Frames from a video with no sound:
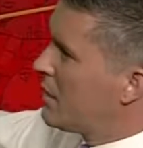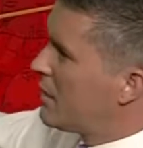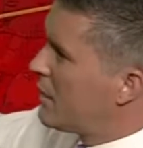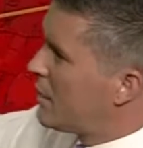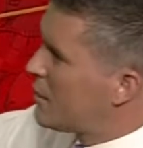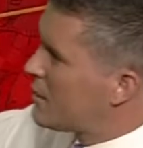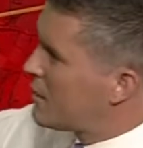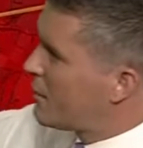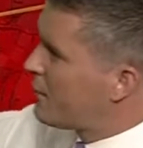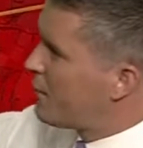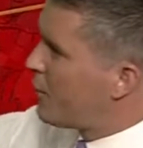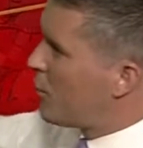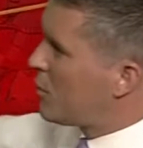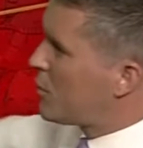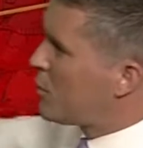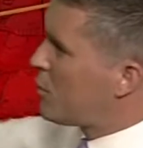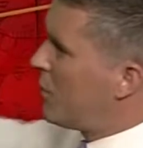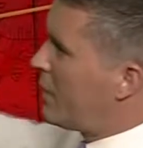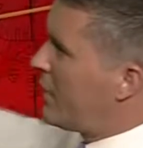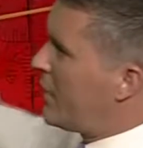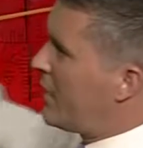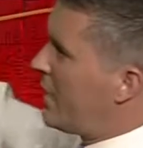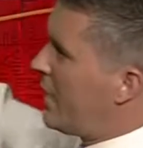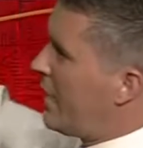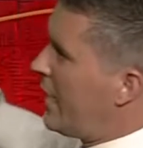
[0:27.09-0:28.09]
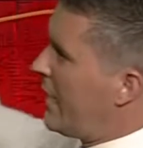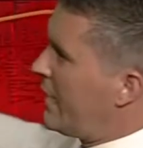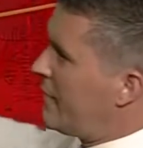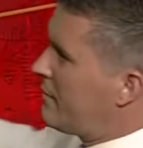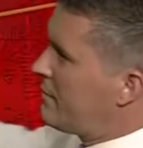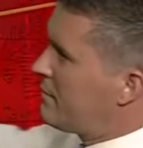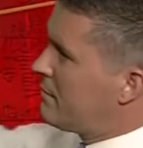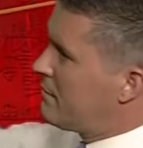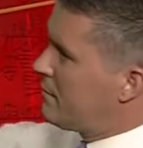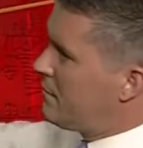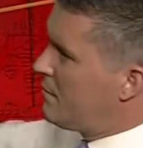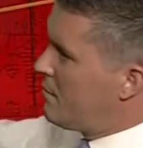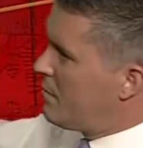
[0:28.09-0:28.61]
there's the
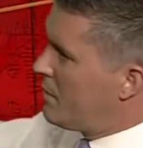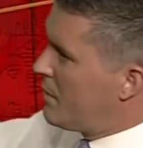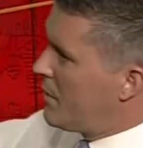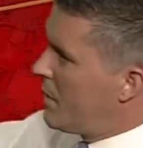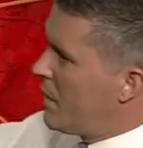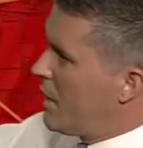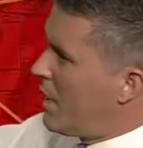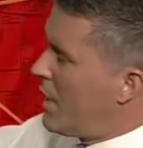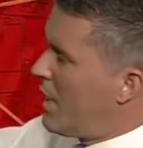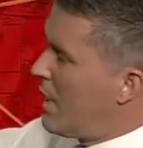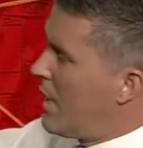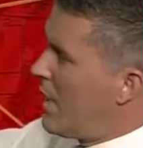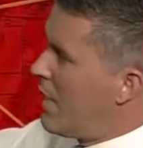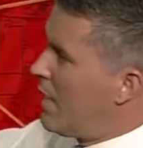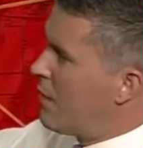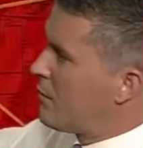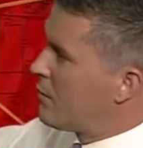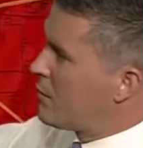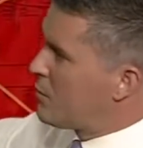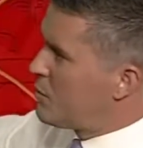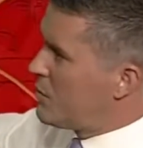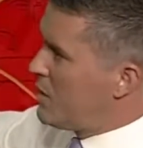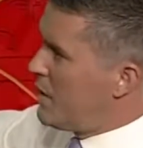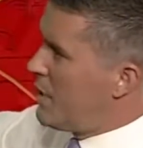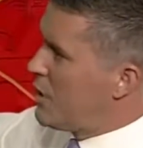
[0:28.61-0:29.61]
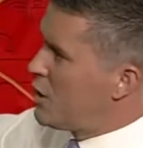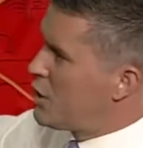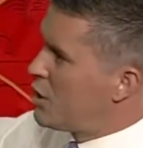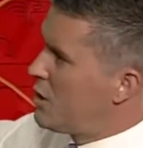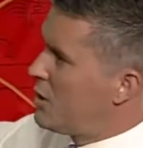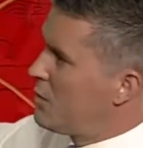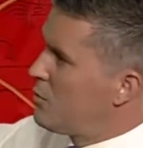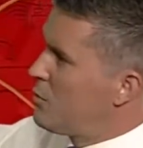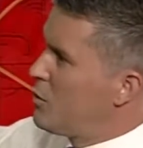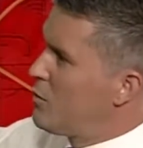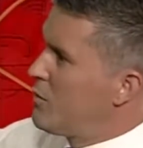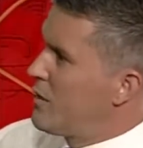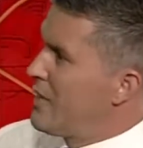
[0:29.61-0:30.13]
429.
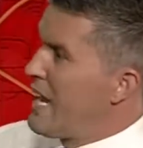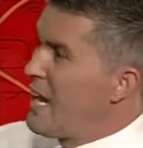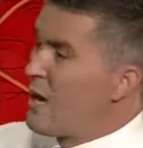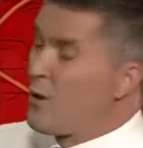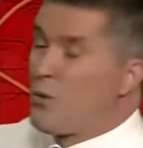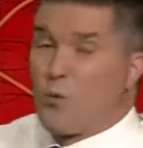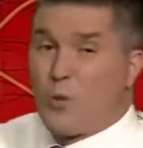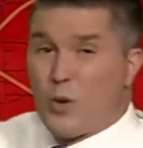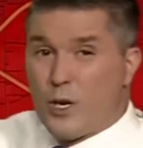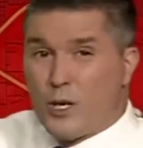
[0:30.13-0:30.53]
Rotation moving out.